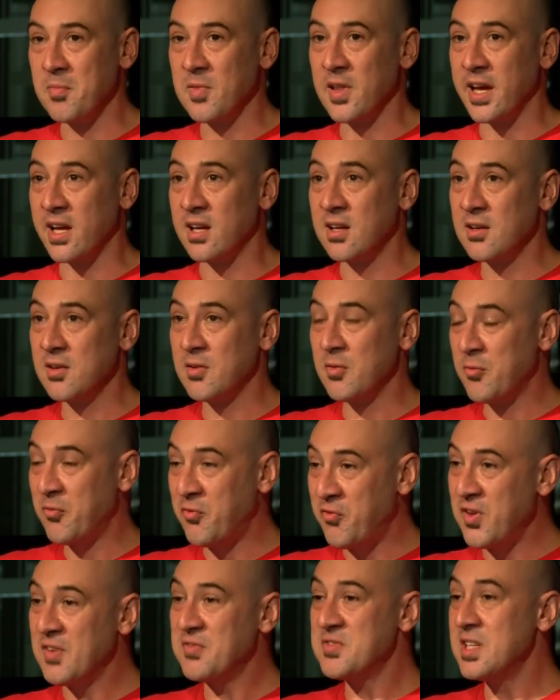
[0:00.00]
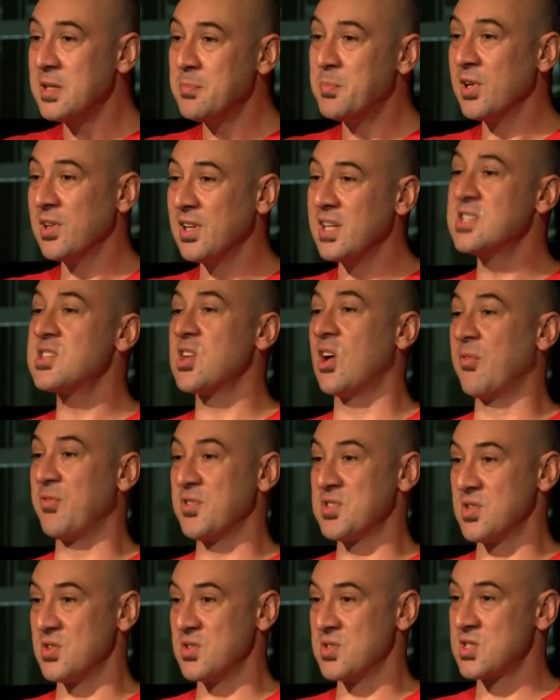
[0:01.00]
like 50 police
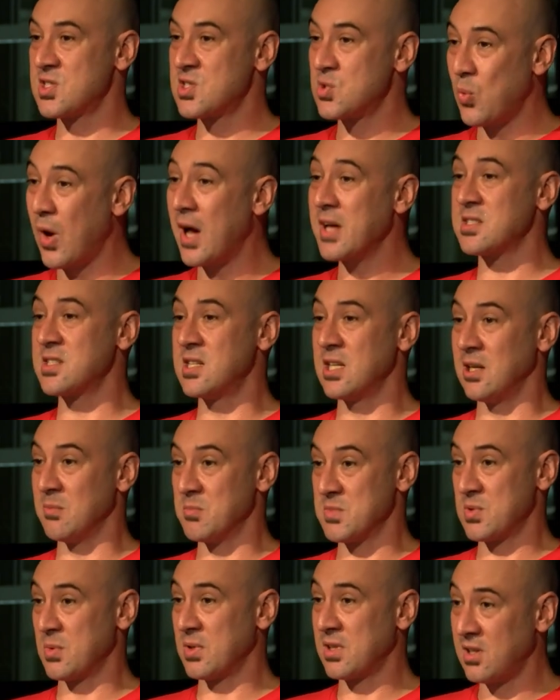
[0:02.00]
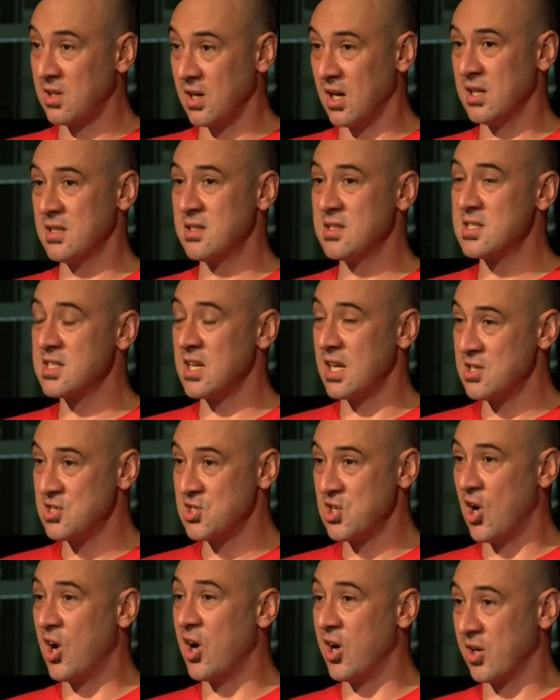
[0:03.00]
officers, SWAT teams with guns and
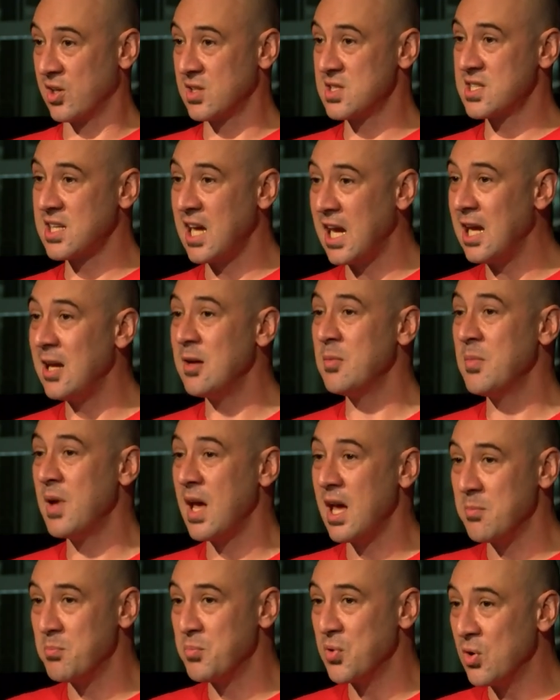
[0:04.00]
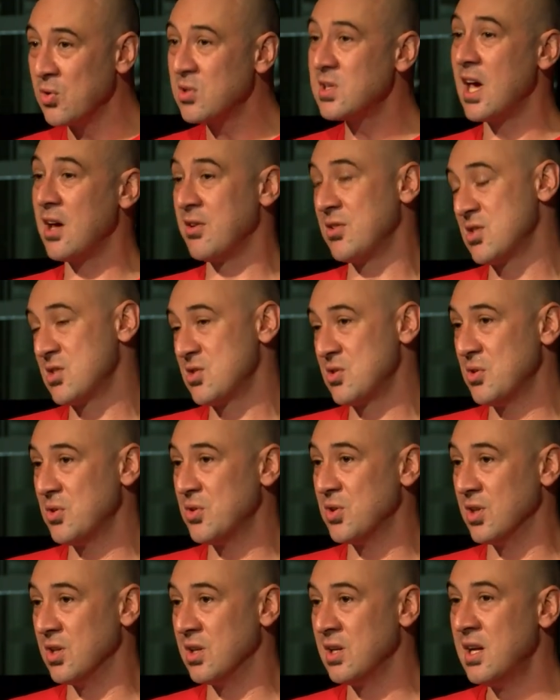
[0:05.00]
dogs came and broke down his
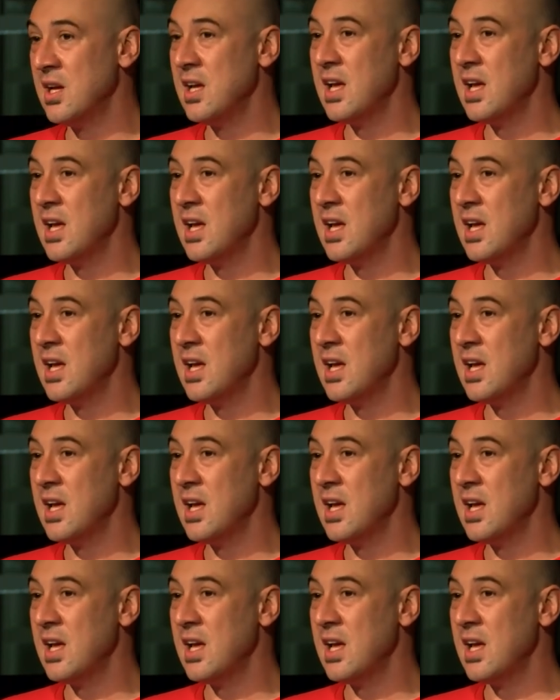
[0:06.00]
door